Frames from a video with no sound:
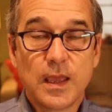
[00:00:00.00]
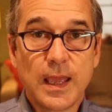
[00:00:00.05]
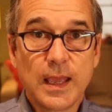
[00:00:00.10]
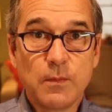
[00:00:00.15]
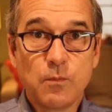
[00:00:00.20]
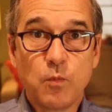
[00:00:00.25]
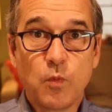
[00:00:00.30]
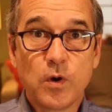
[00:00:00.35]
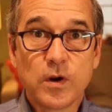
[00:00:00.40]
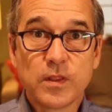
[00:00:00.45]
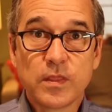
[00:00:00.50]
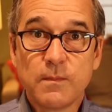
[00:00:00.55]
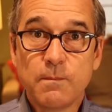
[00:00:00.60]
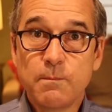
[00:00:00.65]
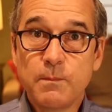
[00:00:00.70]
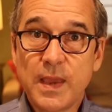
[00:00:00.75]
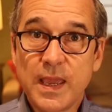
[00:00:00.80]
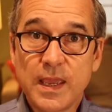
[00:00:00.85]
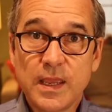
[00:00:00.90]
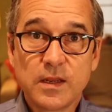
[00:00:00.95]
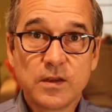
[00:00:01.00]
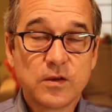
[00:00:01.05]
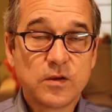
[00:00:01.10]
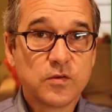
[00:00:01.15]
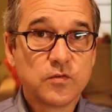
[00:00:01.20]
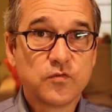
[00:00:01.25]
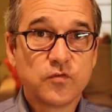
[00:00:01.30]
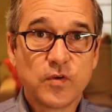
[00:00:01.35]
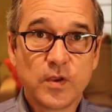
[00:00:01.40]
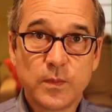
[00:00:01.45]
And one of the main
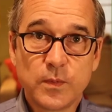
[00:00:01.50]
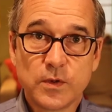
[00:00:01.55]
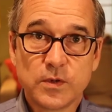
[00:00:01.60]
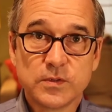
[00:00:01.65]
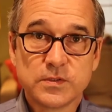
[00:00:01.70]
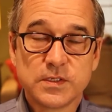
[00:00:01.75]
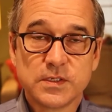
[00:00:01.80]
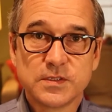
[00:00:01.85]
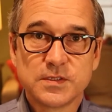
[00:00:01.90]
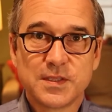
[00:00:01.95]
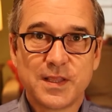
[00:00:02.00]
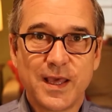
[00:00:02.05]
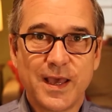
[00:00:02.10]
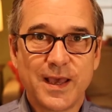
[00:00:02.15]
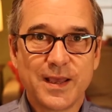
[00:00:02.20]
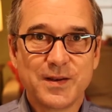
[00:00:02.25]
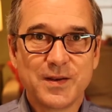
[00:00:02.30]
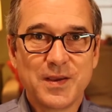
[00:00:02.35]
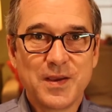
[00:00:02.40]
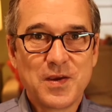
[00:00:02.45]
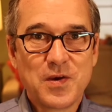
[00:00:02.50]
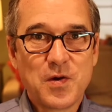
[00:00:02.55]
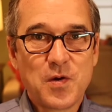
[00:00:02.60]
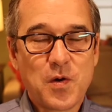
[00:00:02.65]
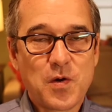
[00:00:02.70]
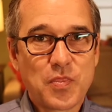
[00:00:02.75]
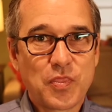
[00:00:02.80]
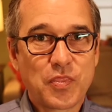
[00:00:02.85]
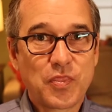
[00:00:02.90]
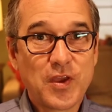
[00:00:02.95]
contributors is that
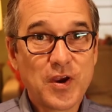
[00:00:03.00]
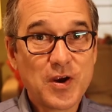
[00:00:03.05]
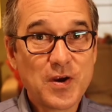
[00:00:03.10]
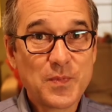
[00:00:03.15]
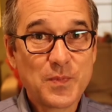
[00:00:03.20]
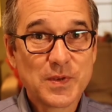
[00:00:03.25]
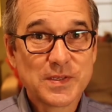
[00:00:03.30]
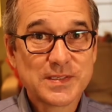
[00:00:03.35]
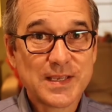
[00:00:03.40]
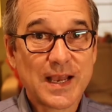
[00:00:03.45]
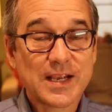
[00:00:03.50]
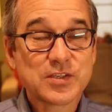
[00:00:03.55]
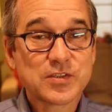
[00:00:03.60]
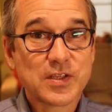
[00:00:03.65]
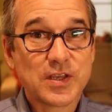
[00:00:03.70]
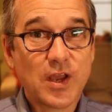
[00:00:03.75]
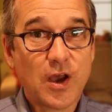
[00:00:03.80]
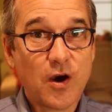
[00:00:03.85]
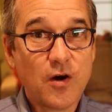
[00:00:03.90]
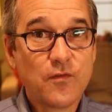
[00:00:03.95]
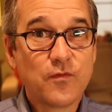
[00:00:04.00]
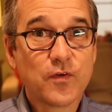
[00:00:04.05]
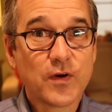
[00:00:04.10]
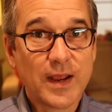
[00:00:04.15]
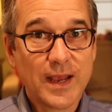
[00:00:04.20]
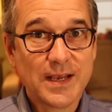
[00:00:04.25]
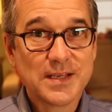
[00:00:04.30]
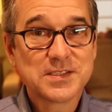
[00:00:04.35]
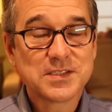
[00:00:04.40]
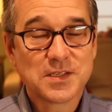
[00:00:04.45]
therapists actually
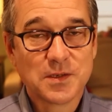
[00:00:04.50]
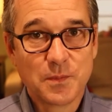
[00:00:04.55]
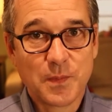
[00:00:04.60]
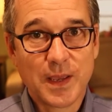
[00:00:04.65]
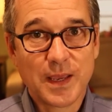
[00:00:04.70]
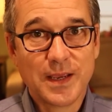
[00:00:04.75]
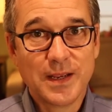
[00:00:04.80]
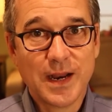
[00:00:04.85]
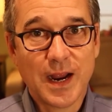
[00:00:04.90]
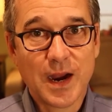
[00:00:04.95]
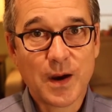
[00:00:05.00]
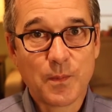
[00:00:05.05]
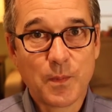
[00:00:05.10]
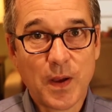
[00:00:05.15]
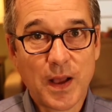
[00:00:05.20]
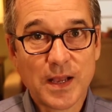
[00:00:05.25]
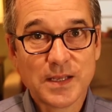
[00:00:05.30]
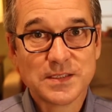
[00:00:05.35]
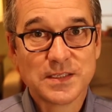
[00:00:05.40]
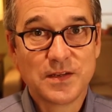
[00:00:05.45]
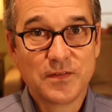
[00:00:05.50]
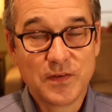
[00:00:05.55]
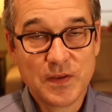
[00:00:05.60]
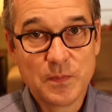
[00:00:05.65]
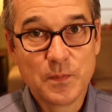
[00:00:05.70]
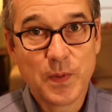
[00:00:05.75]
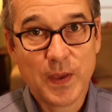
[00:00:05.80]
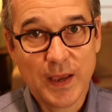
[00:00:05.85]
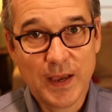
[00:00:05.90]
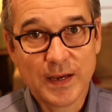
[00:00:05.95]
overestimate our positive
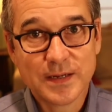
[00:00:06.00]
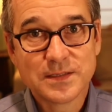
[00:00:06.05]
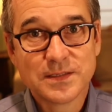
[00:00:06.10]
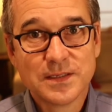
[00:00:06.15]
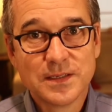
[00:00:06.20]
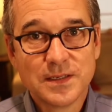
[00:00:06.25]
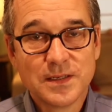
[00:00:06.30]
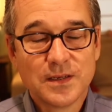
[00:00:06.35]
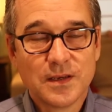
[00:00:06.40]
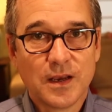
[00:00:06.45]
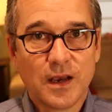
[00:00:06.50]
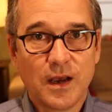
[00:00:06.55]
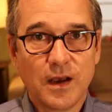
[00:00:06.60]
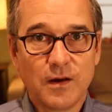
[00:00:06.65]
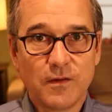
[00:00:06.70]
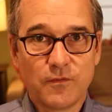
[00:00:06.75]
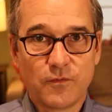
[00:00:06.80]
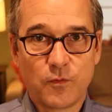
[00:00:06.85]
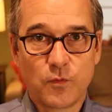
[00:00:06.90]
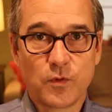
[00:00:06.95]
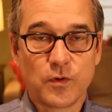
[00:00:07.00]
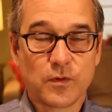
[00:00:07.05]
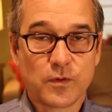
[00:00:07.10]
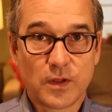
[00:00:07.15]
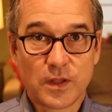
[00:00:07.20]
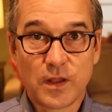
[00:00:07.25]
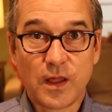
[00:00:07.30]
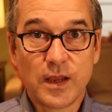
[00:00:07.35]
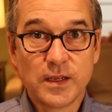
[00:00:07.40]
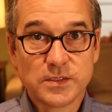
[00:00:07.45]
impact for
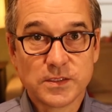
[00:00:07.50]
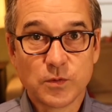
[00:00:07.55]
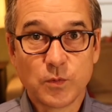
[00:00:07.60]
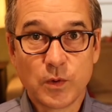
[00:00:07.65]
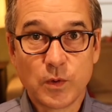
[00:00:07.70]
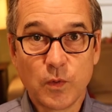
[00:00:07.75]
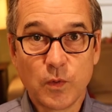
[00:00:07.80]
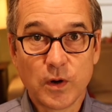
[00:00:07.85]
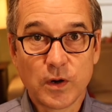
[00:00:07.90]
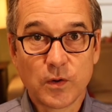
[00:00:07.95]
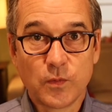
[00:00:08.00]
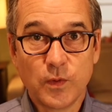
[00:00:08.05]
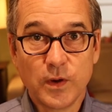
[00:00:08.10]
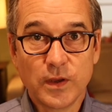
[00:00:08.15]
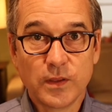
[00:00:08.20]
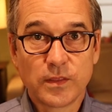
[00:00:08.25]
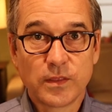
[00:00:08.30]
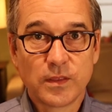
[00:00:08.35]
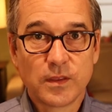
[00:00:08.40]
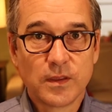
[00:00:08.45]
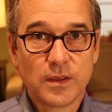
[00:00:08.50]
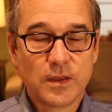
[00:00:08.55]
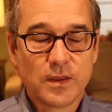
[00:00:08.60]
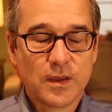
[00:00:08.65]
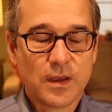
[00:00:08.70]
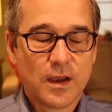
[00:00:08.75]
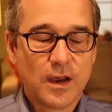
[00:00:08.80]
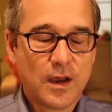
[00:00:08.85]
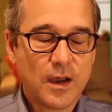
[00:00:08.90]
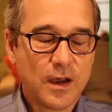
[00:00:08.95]
clients work with.
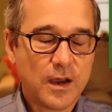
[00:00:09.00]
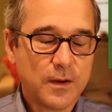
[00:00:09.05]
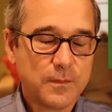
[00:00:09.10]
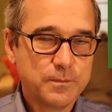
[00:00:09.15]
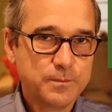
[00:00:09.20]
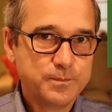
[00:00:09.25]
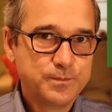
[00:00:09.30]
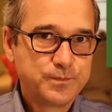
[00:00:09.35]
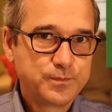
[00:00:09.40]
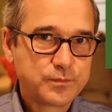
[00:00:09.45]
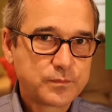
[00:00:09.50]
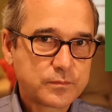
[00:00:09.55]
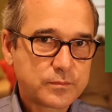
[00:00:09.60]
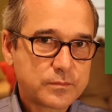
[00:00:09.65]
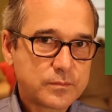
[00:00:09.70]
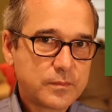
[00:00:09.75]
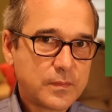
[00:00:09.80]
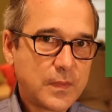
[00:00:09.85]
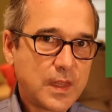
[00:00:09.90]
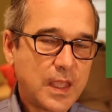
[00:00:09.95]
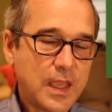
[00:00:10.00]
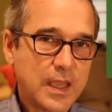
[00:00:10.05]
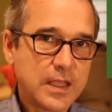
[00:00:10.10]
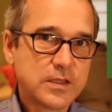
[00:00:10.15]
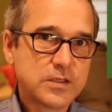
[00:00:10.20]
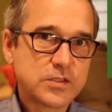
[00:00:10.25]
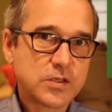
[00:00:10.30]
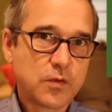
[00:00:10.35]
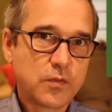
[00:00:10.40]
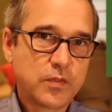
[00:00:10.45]
And
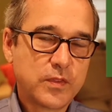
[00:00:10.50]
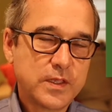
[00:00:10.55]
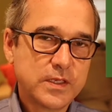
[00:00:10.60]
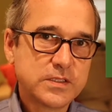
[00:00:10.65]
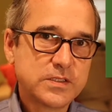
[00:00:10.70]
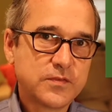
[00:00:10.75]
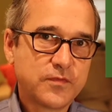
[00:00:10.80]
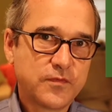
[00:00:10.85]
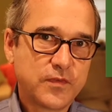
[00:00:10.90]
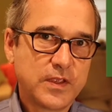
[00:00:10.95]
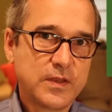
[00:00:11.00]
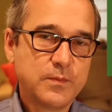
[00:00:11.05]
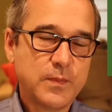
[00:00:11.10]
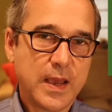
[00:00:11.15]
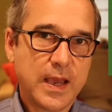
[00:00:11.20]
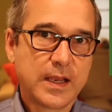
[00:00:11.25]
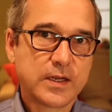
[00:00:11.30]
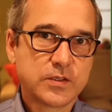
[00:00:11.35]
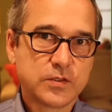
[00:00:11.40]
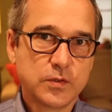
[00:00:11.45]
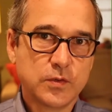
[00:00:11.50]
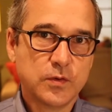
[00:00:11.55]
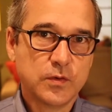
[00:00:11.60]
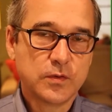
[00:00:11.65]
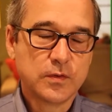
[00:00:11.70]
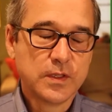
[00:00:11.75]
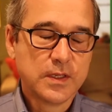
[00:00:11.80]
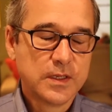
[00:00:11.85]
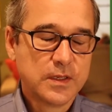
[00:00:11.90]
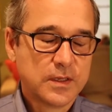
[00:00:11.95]
so this feedback
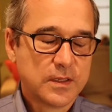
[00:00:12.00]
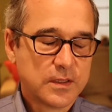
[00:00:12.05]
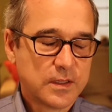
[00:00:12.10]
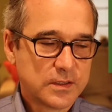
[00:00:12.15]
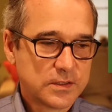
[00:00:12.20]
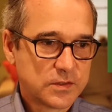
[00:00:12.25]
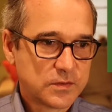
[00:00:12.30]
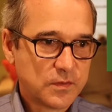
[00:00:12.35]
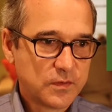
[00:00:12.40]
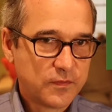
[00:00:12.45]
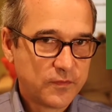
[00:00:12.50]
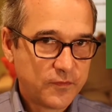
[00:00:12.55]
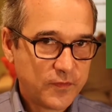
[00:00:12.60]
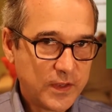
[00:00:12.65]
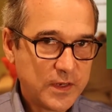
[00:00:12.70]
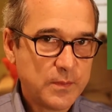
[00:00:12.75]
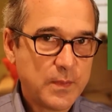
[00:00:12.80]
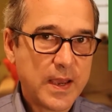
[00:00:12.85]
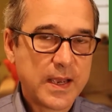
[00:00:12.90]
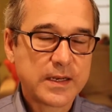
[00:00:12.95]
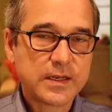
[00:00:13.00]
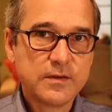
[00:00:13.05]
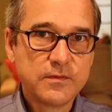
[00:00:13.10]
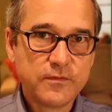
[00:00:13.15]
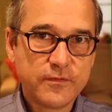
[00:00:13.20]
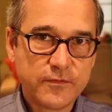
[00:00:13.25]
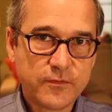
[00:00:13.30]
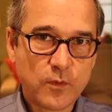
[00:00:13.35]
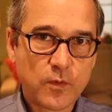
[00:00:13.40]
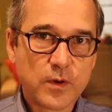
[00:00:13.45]
tool, this
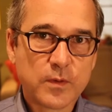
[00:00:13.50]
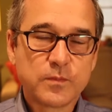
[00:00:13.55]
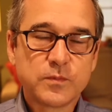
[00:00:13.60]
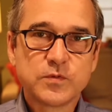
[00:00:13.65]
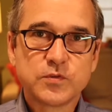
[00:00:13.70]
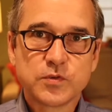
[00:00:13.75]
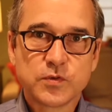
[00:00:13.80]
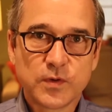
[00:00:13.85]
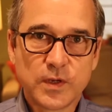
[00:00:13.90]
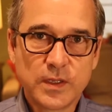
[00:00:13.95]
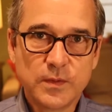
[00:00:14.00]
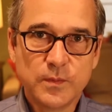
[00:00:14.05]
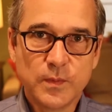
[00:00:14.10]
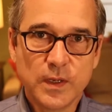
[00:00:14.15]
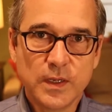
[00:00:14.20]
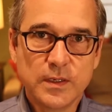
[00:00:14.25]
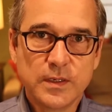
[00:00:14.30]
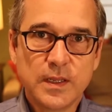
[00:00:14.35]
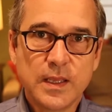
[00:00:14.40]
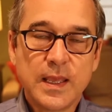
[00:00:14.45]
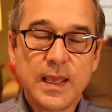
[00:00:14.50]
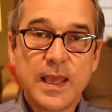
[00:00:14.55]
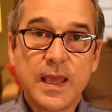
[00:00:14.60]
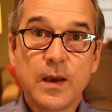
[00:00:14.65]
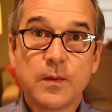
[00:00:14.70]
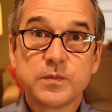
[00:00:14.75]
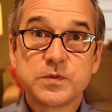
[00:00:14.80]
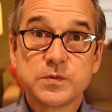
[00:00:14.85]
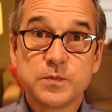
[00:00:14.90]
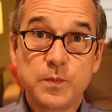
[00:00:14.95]
feedback-informed treatment,
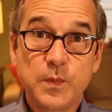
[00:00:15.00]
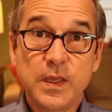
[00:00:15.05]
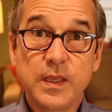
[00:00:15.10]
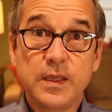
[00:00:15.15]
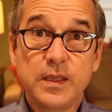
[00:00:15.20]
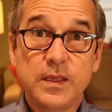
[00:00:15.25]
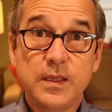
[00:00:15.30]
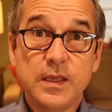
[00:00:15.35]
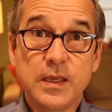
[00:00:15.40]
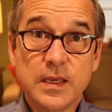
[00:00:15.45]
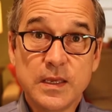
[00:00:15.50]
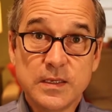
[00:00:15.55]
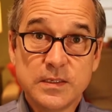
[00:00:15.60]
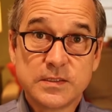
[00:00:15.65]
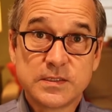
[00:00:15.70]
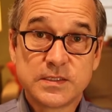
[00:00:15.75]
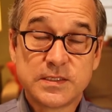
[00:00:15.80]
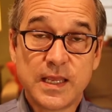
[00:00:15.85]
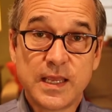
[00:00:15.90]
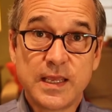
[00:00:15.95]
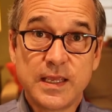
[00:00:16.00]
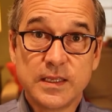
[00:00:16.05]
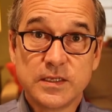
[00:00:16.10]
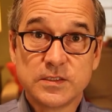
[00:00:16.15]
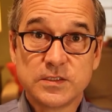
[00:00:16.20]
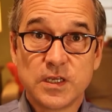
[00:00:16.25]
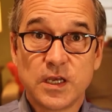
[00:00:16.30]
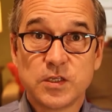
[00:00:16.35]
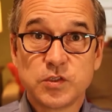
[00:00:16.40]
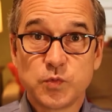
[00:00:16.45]
helps me stay
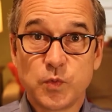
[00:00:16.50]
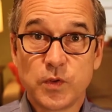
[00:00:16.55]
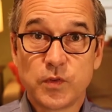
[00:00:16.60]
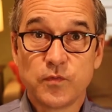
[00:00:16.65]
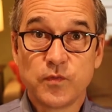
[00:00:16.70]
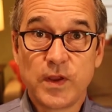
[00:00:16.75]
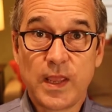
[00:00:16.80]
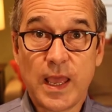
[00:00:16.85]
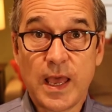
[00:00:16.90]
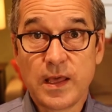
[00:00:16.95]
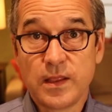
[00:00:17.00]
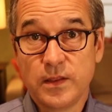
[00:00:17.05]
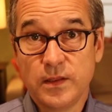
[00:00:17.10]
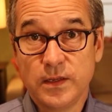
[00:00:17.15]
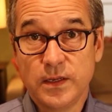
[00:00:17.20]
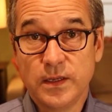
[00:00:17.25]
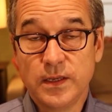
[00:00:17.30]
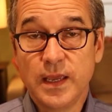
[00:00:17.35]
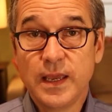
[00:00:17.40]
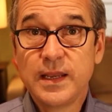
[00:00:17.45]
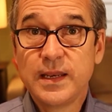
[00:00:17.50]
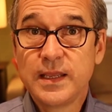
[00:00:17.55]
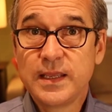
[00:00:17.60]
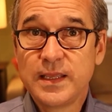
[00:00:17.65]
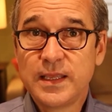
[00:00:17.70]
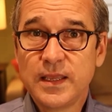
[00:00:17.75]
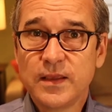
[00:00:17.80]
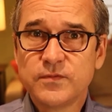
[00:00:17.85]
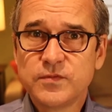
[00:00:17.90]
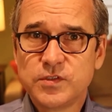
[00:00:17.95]
in touch with reality. And
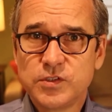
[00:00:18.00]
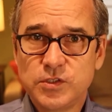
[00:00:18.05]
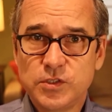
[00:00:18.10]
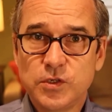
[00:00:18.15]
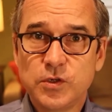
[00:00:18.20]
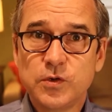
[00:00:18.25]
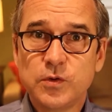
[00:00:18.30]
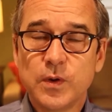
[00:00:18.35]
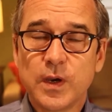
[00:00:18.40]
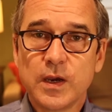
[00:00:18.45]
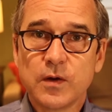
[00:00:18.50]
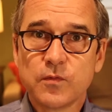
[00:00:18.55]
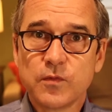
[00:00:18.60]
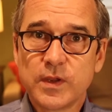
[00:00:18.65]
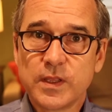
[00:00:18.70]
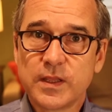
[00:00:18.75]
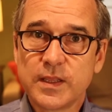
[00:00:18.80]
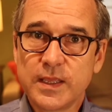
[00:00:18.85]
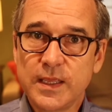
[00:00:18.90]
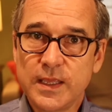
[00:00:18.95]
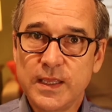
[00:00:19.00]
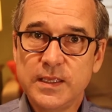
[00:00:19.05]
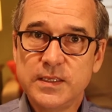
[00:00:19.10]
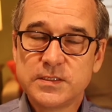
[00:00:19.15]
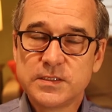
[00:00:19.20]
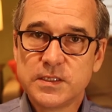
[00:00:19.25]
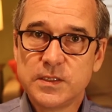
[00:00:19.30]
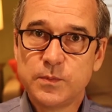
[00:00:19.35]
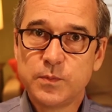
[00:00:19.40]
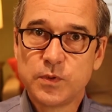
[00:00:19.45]
it gives you a really
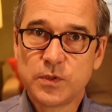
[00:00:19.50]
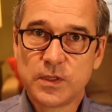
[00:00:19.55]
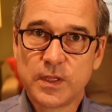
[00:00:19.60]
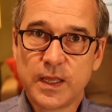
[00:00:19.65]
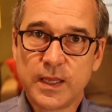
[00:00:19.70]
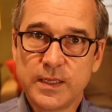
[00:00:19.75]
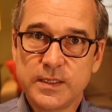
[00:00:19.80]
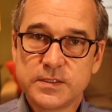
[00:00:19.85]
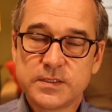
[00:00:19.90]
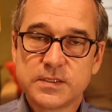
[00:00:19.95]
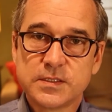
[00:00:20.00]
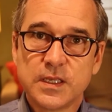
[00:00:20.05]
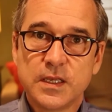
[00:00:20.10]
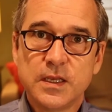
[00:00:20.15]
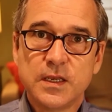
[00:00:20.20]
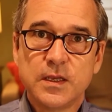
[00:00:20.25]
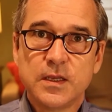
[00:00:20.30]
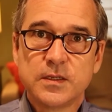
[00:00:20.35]
easy place